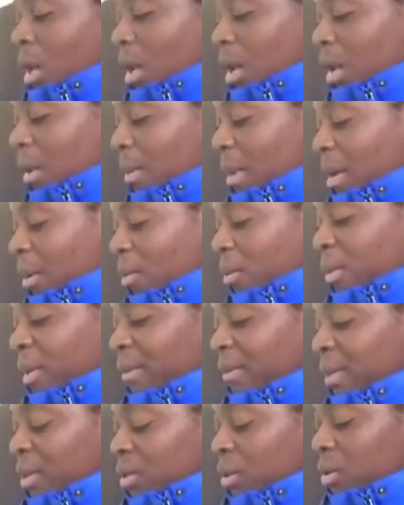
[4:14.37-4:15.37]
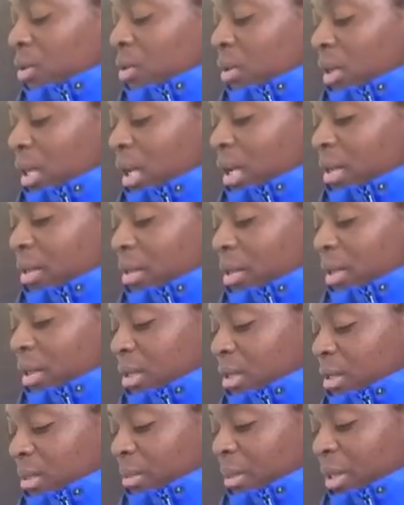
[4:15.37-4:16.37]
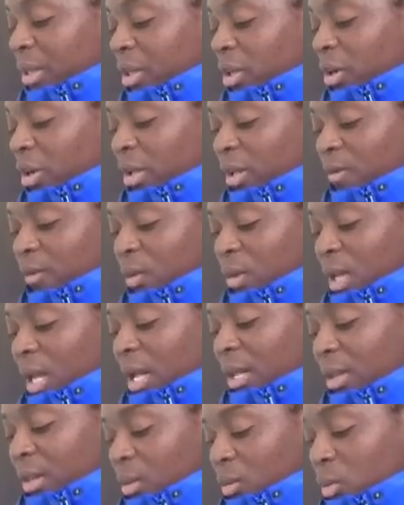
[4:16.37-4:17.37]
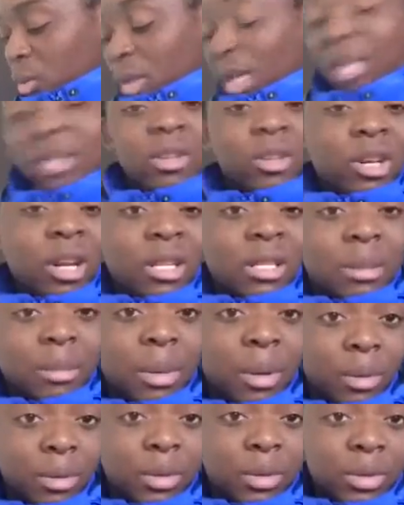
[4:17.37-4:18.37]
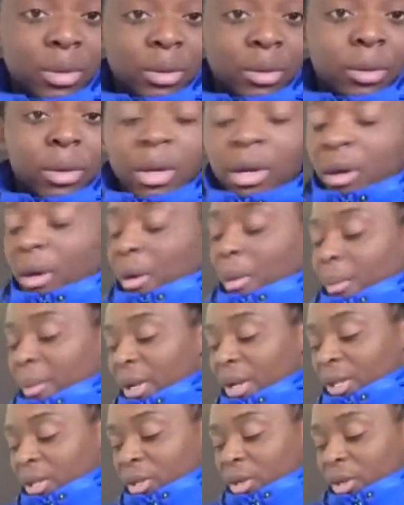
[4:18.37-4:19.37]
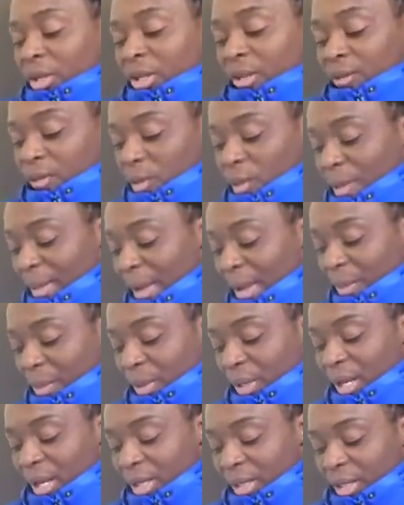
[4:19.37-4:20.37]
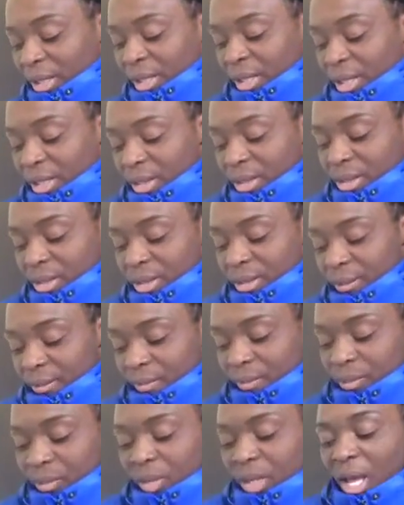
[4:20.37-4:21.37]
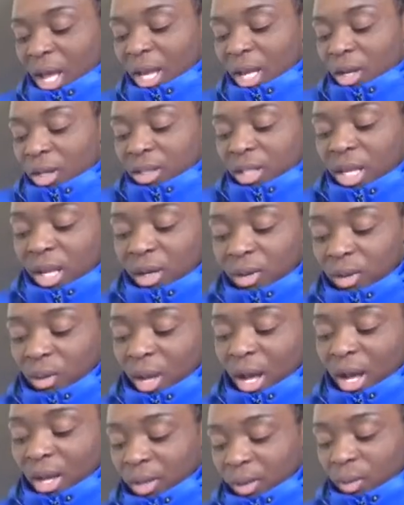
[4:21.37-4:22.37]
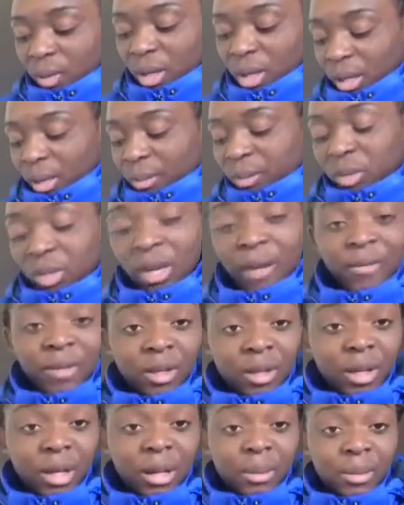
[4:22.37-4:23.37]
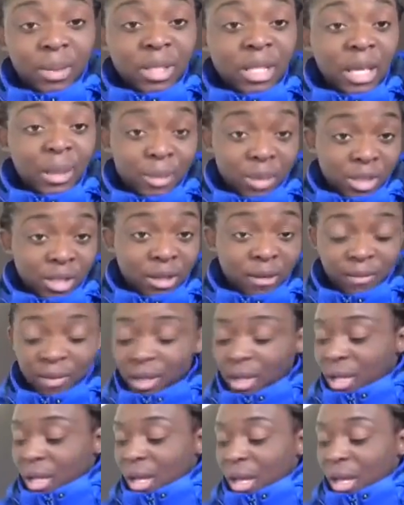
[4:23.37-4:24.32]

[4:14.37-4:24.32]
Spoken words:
I don't believe I told you guys this, but they'll give you like, well, they're not supposed to, but they'll give you a paper like this, and it'll tell you how you have to skip shift.